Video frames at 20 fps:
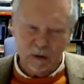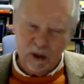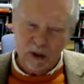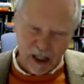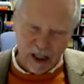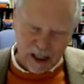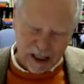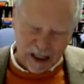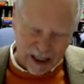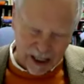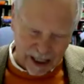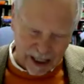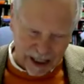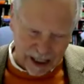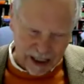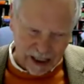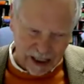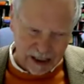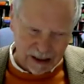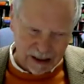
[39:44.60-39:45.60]

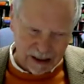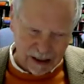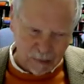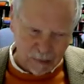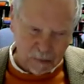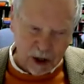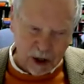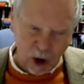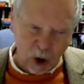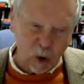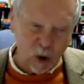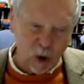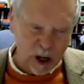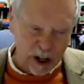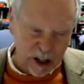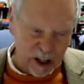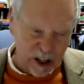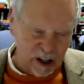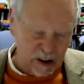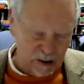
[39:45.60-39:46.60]
the
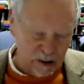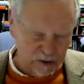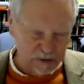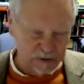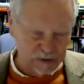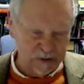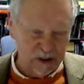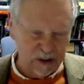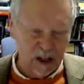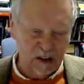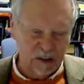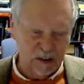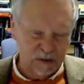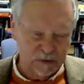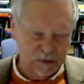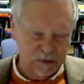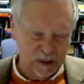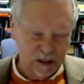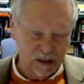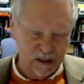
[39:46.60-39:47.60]
marijuana of